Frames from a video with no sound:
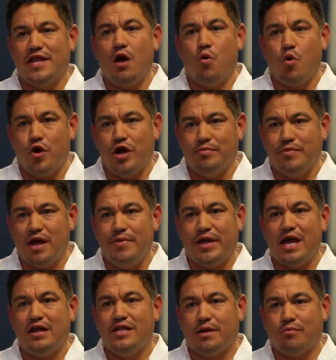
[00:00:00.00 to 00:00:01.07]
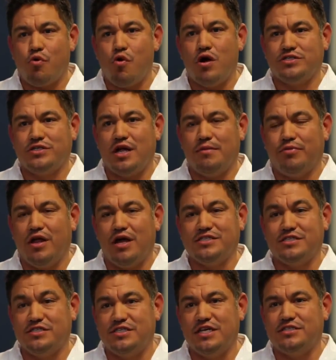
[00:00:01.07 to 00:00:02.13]
and that worried me. I began to take ProArgi-9
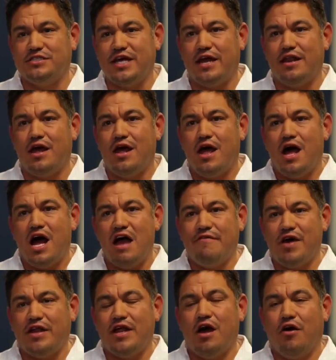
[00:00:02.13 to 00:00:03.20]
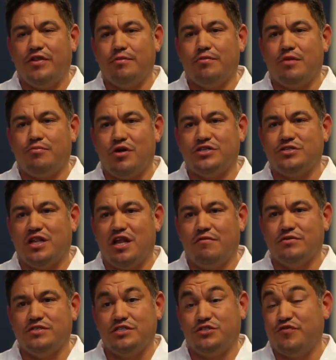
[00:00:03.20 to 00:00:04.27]
Plus, and since then, I've had healthy blood pressure
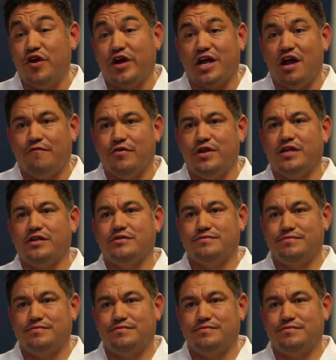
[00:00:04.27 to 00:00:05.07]
levels. It's very comforting.